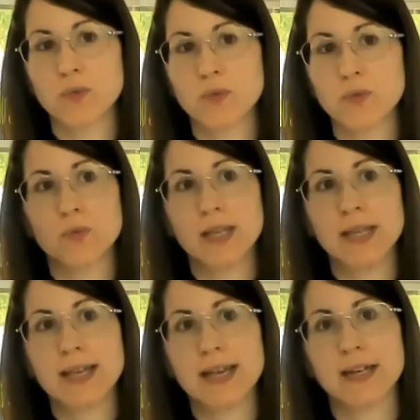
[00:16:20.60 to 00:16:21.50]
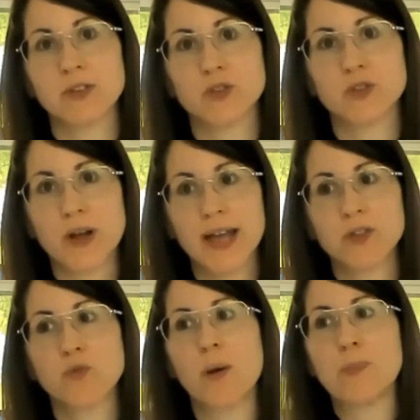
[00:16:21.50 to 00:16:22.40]
we can try
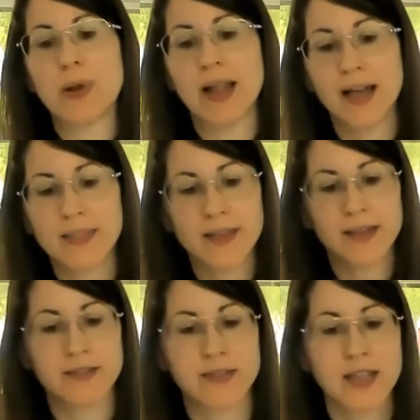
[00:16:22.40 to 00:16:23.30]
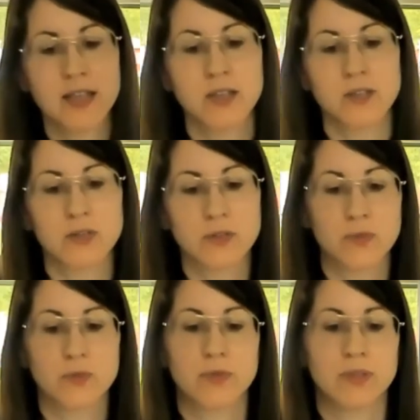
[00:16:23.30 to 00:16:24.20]
to apply them
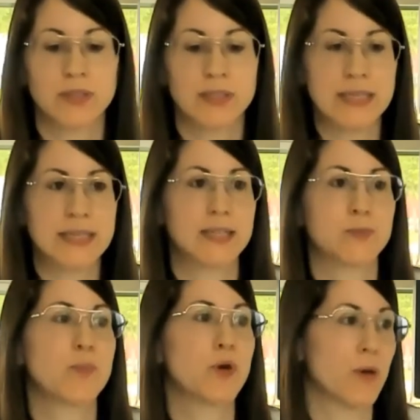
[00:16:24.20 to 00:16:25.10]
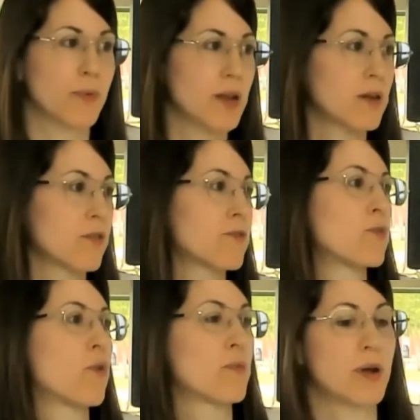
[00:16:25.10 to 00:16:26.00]
to this problem of
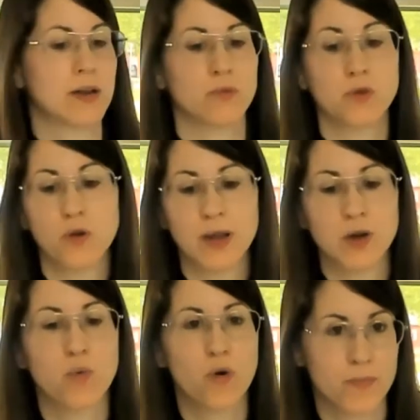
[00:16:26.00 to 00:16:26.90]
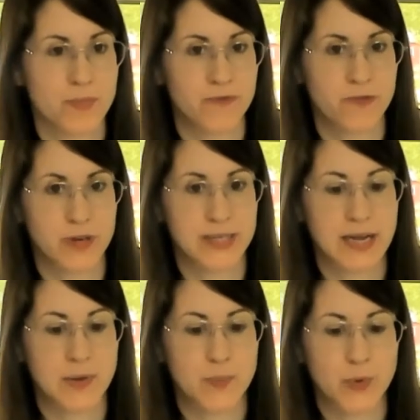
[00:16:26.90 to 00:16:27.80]
global warming, for
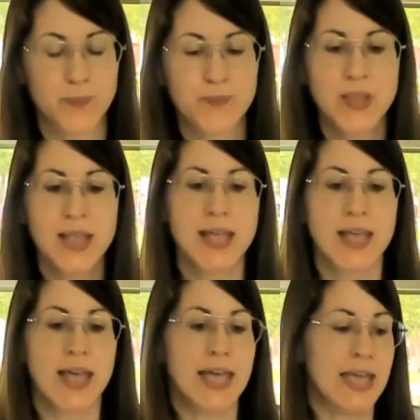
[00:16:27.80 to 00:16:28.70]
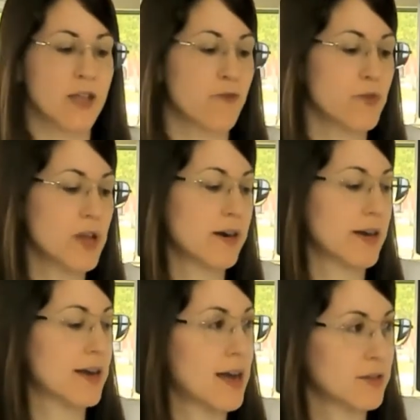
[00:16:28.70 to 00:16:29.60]
example. If we are
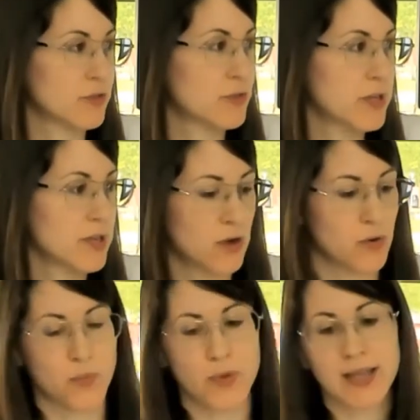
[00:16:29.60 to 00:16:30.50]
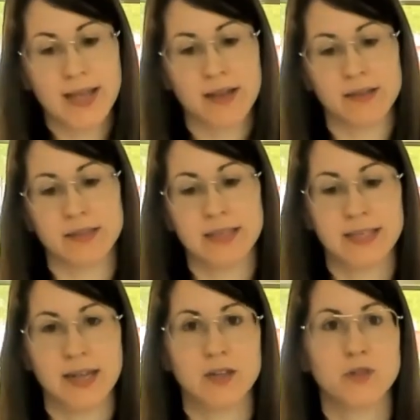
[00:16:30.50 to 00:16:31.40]
a country, we can
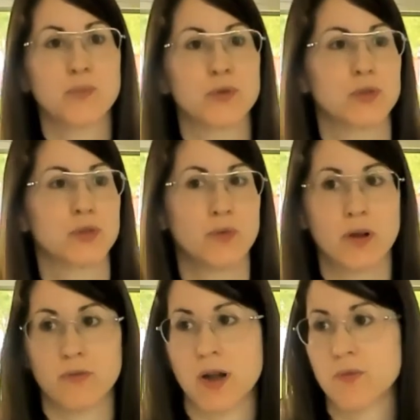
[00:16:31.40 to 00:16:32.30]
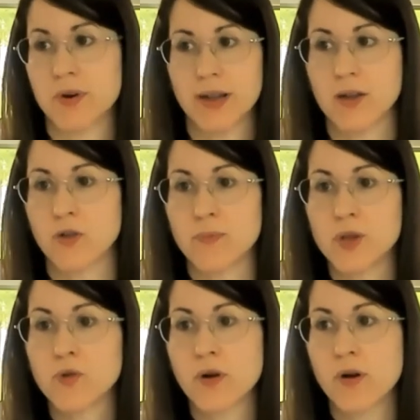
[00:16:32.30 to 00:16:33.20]
decide to pursue our economic
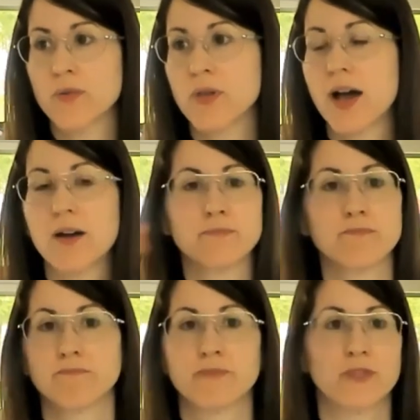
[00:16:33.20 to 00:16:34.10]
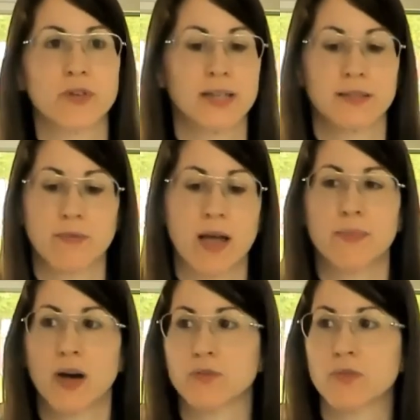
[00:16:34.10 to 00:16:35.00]
growth and forget
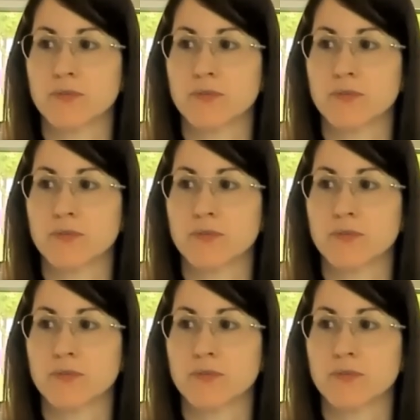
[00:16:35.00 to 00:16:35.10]
about